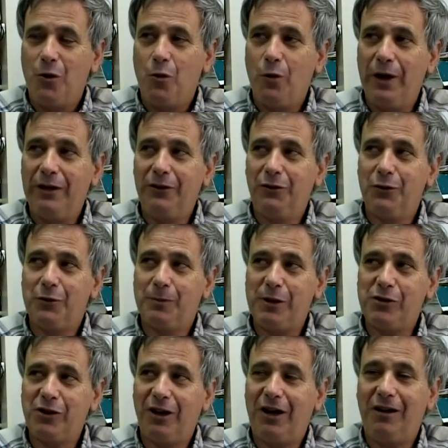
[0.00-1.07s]
went to
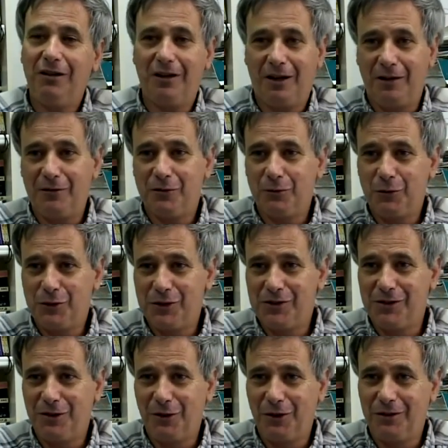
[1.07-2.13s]
Special Archives, which
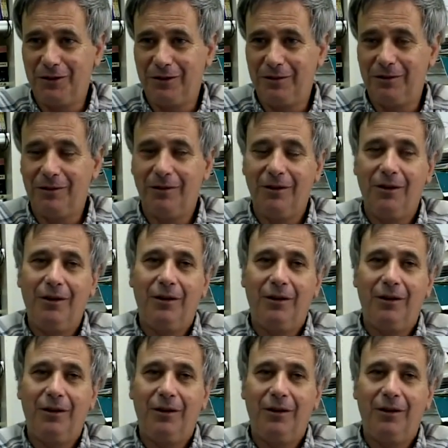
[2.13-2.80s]
is in London,